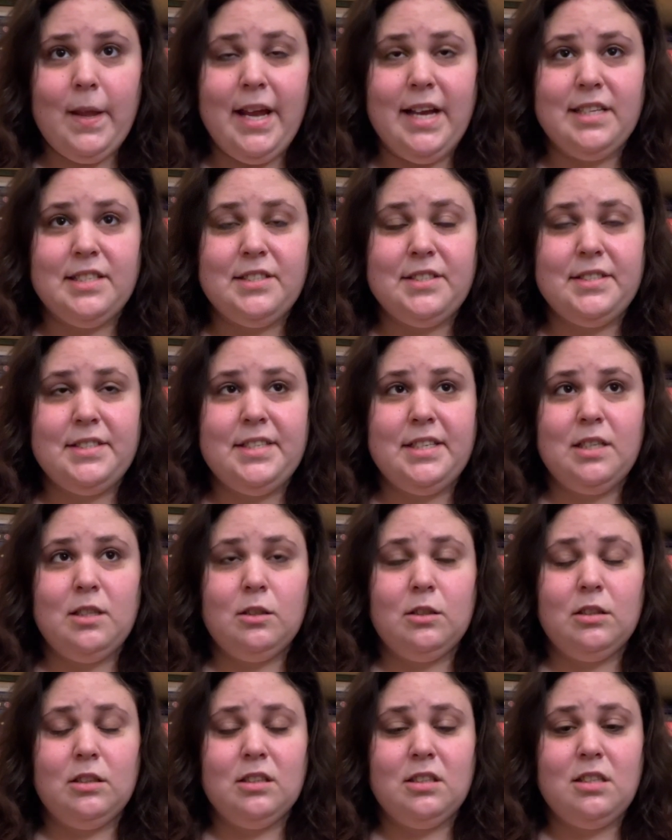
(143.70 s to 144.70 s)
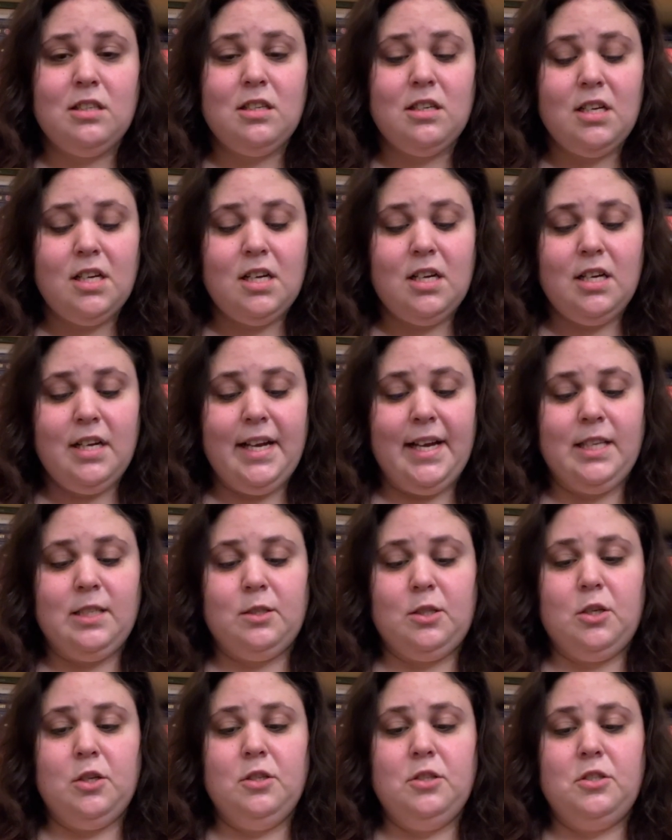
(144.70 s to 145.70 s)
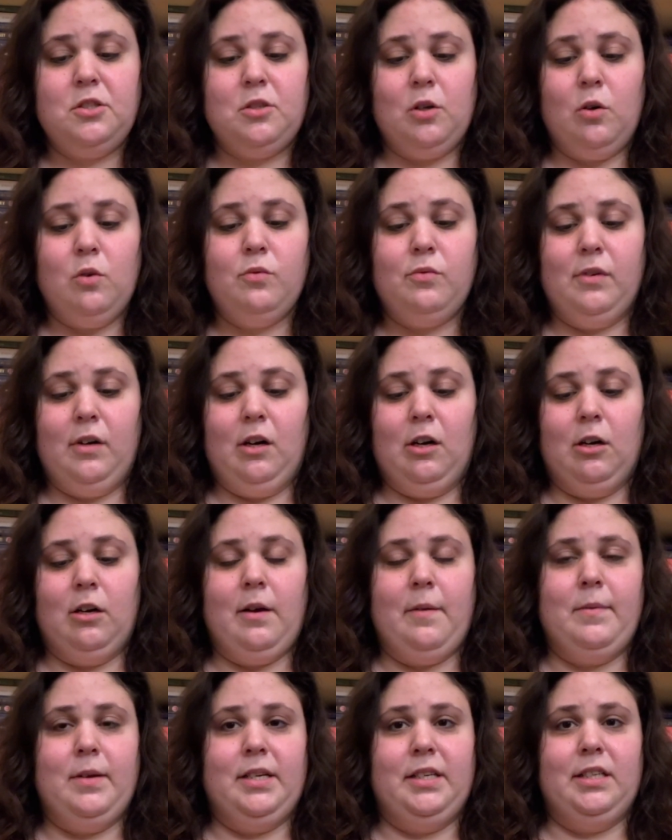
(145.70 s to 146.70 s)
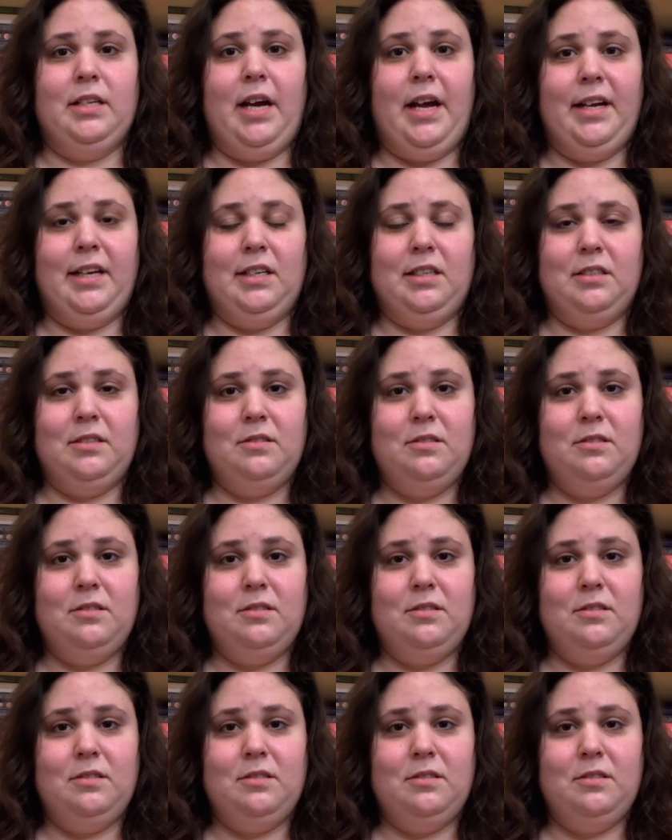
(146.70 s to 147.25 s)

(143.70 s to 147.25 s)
still it's good so far. I mean, I